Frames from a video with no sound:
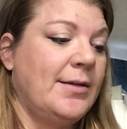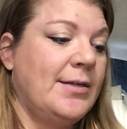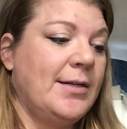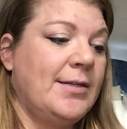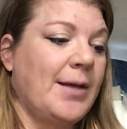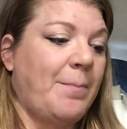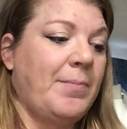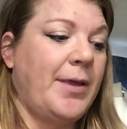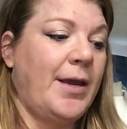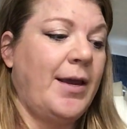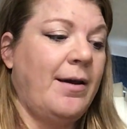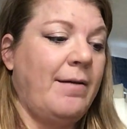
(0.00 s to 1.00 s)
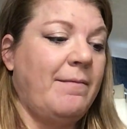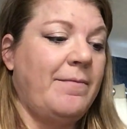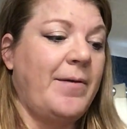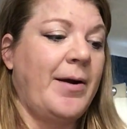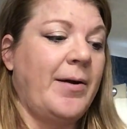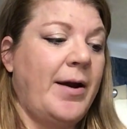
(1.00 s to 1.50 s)
did something
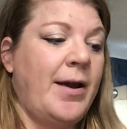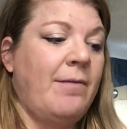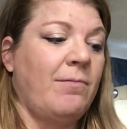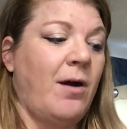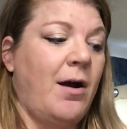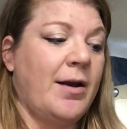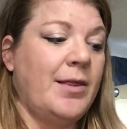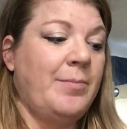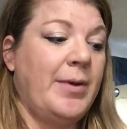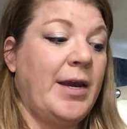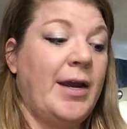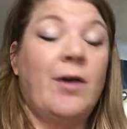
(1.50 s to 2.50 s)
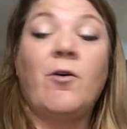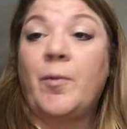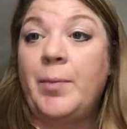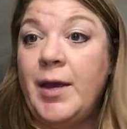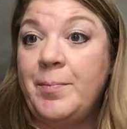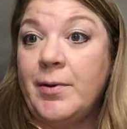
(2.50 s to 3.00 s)
very wrong in the beginning, or
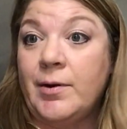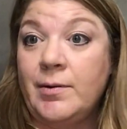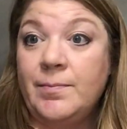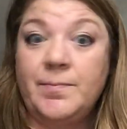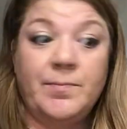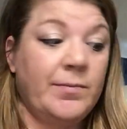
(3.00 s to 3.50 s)
people.